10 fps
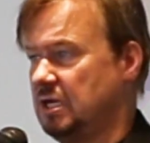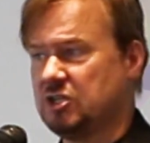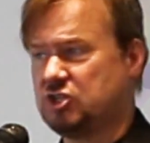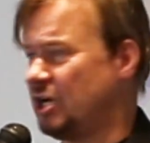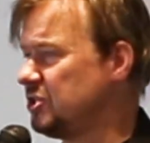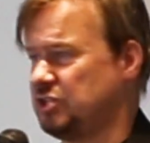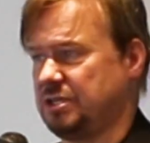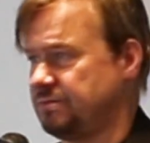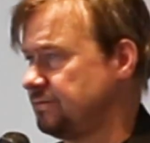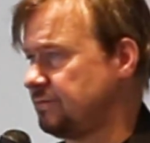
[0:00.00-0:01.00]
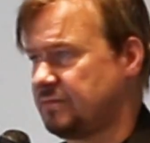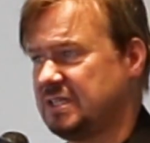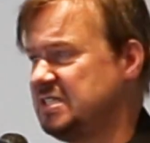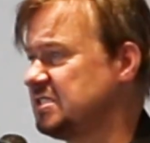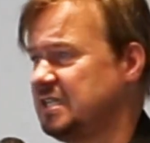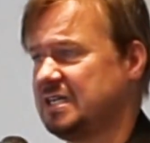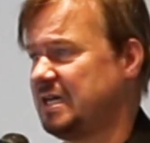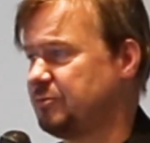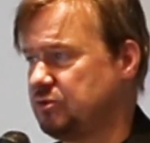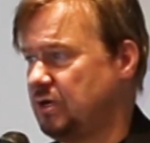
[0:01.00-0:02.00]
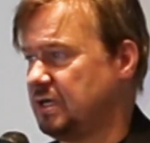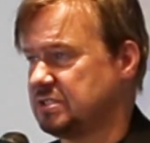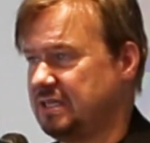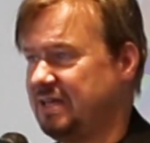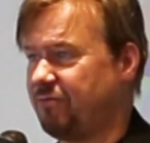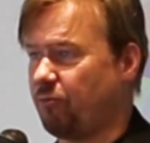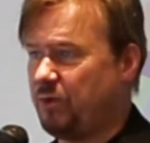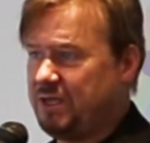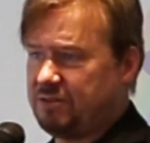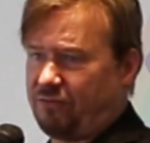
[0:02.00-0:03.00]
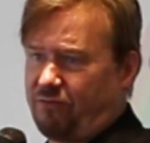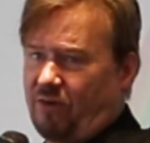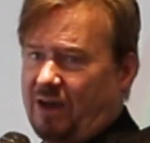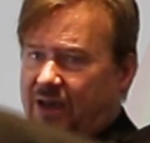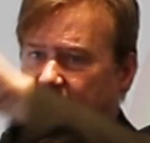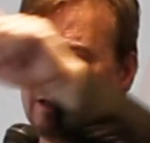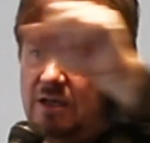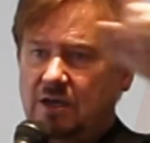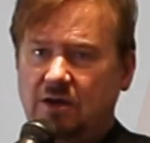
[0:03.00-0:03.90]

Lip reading: Judging is not up to us. And if we define